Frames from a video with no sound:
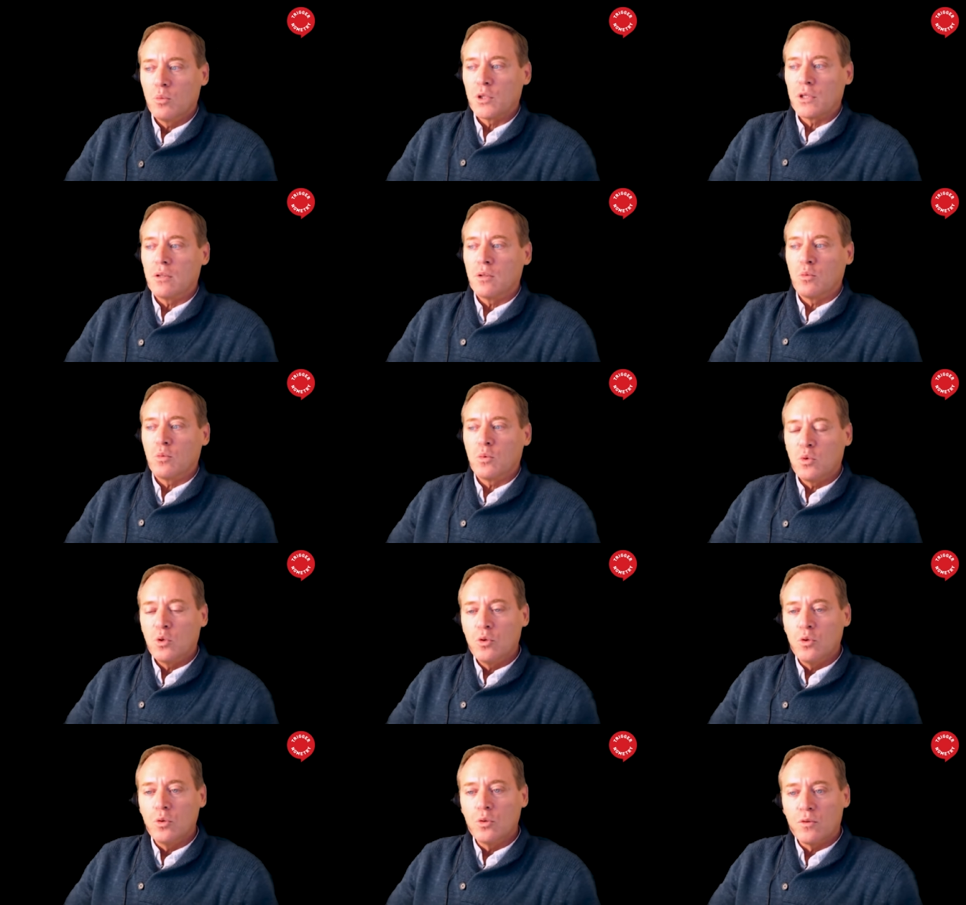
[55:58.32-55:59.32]
But
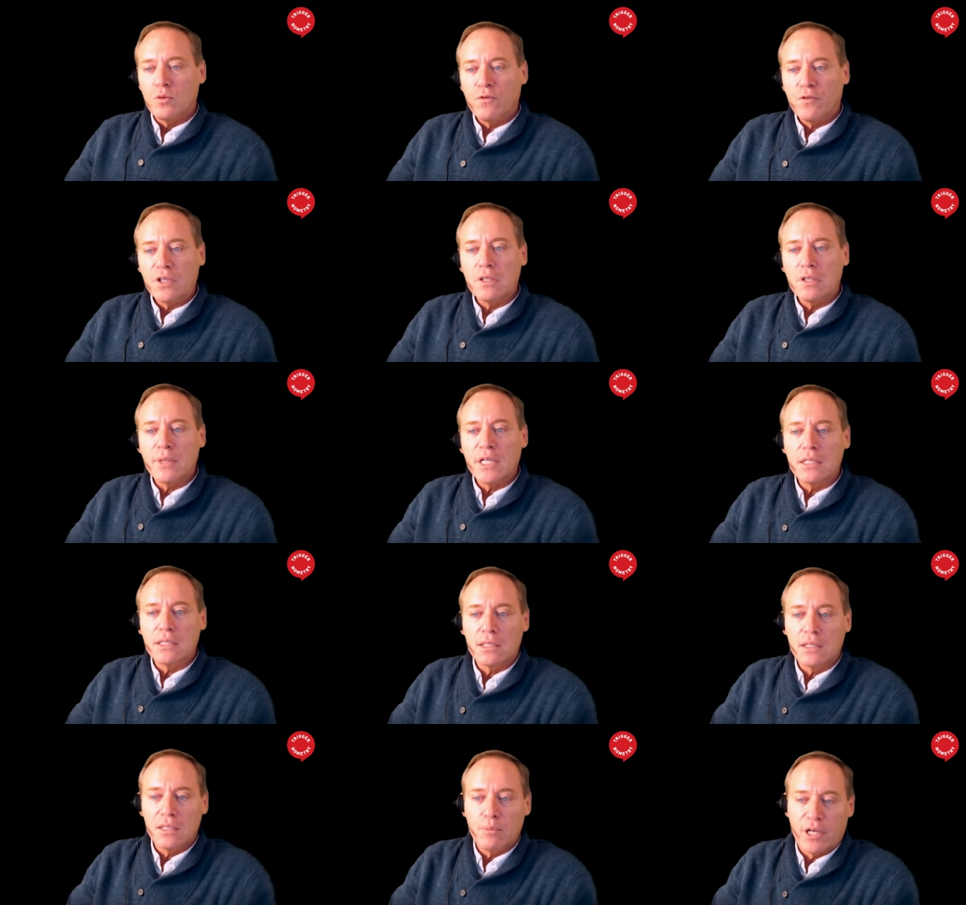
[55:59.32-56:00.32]
Google
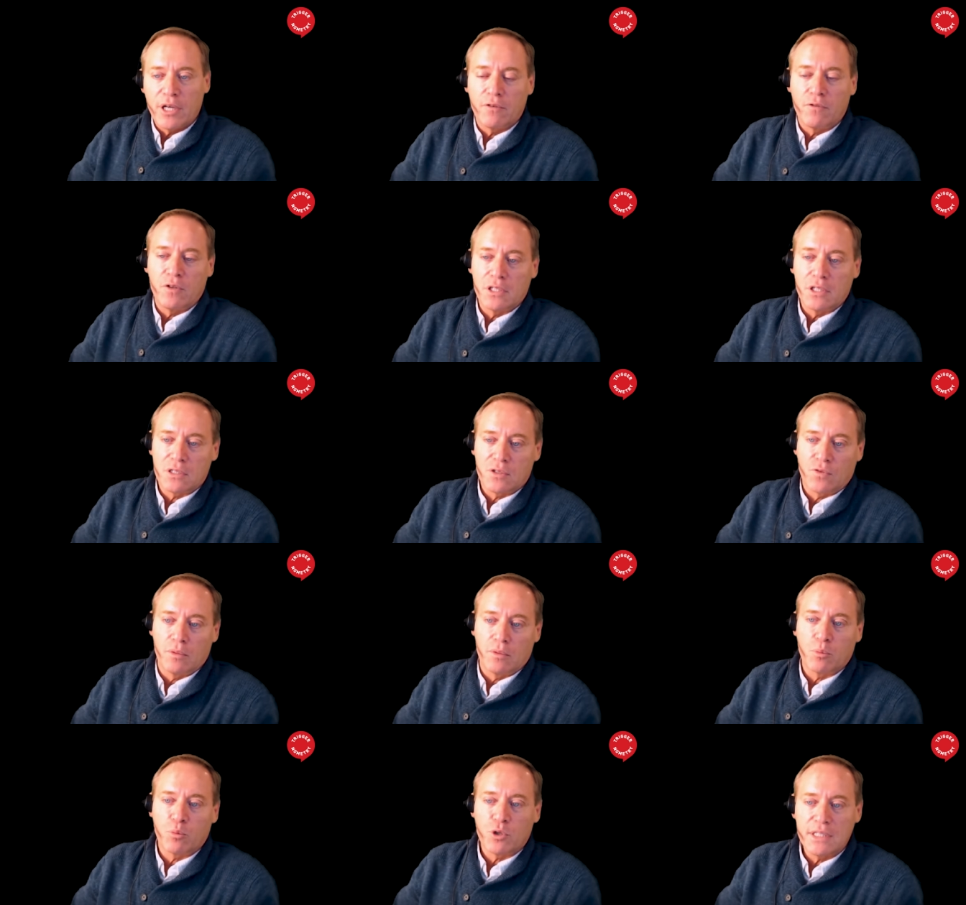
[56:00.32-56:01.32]
fundamentally benefits
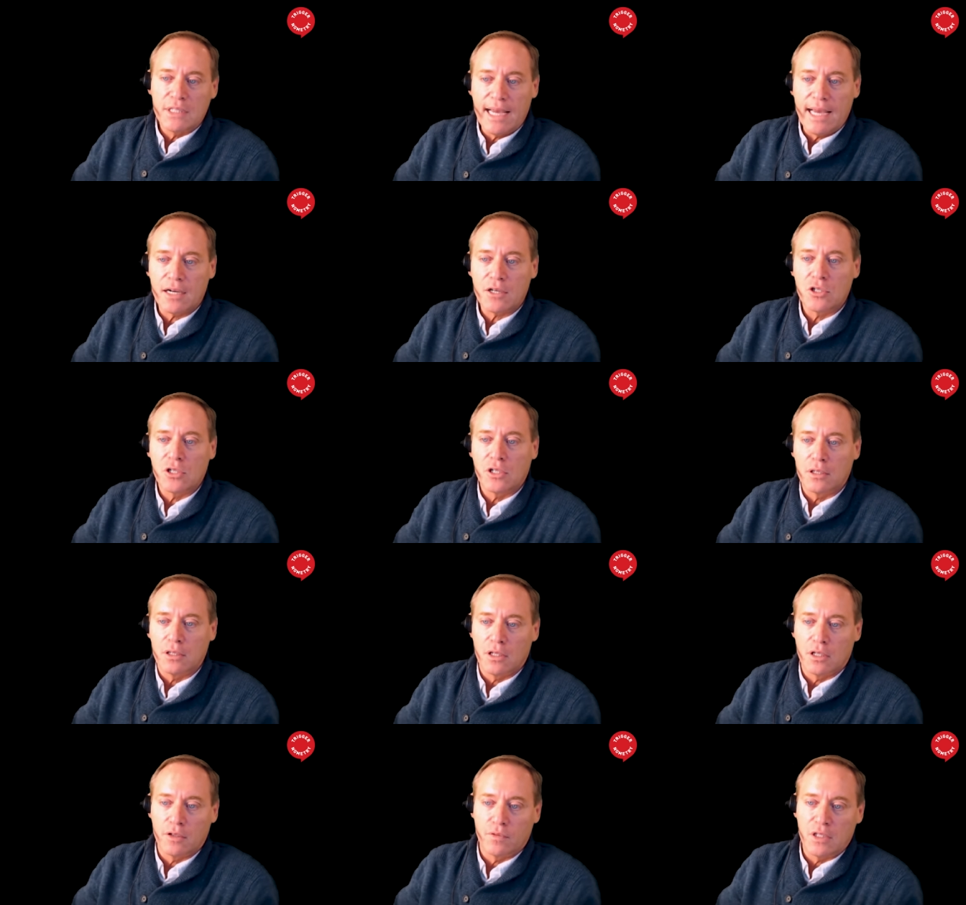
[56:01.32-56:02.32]
from the
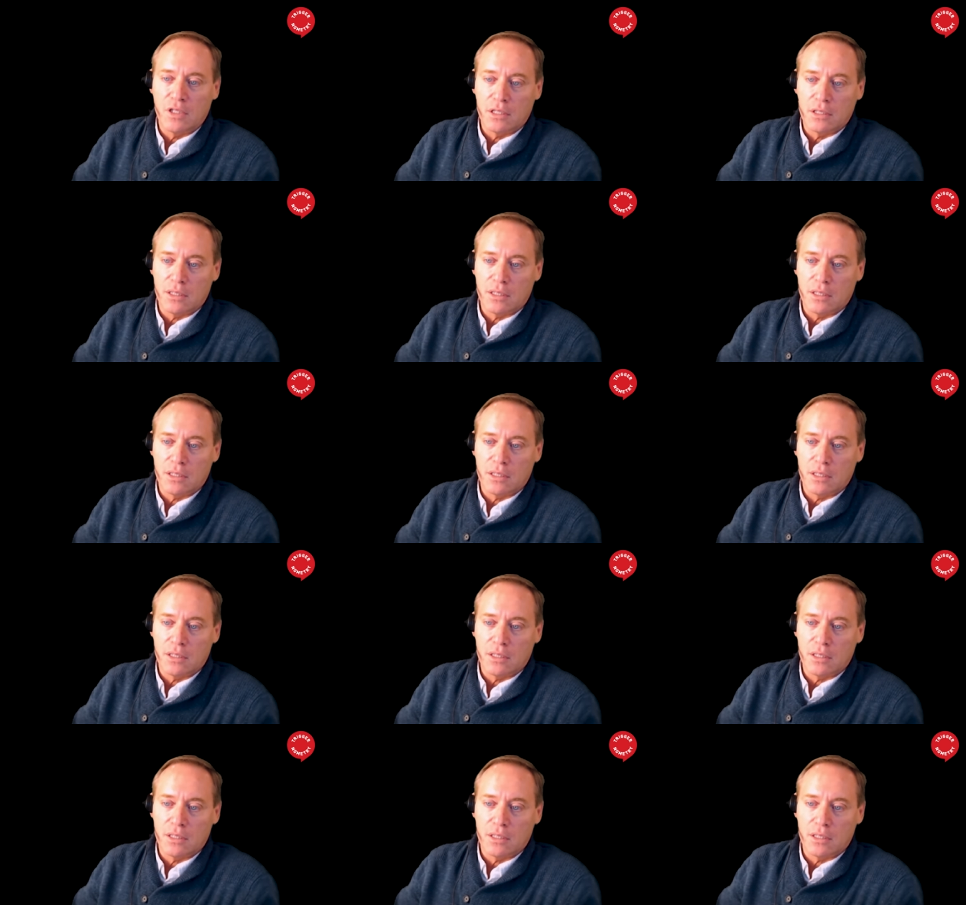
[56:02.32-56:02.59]
protection of the